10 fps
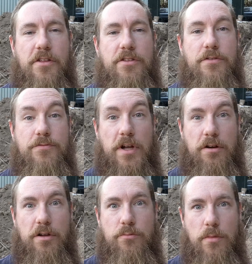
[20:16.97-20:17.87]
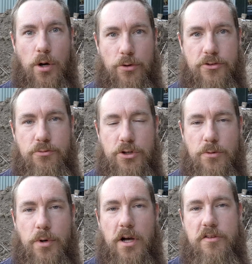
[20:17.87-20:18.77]
the very most we
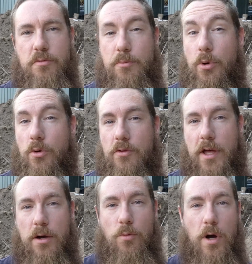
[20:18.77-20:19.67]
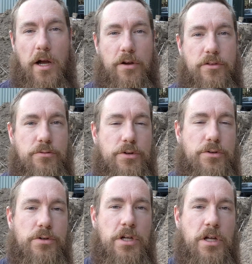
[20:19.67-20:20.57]
could possibly pull that wire
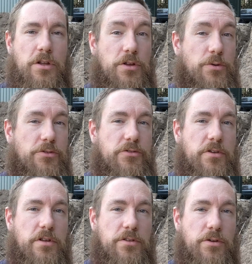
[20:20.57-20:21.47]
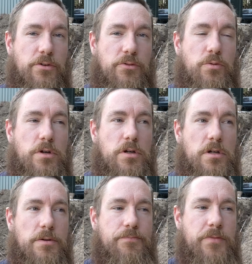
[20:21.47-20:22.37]
through. Those
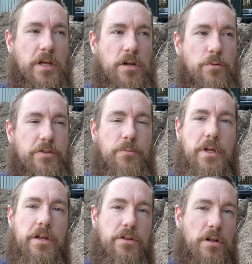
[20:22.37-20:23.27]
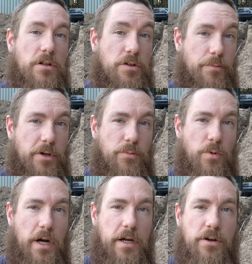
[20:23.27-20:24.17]
were, with it being aluminum
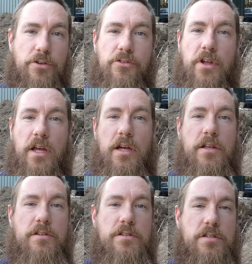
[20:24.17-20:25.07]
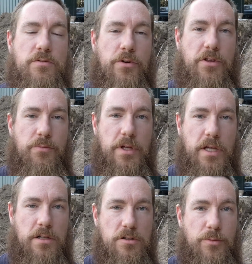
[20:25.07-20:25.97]
wires and with it
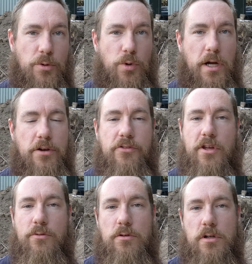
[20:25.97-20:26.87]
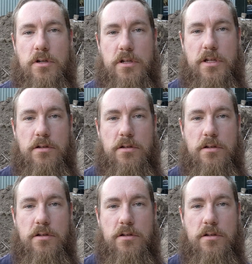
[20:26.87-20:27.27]
being aluminum wires that were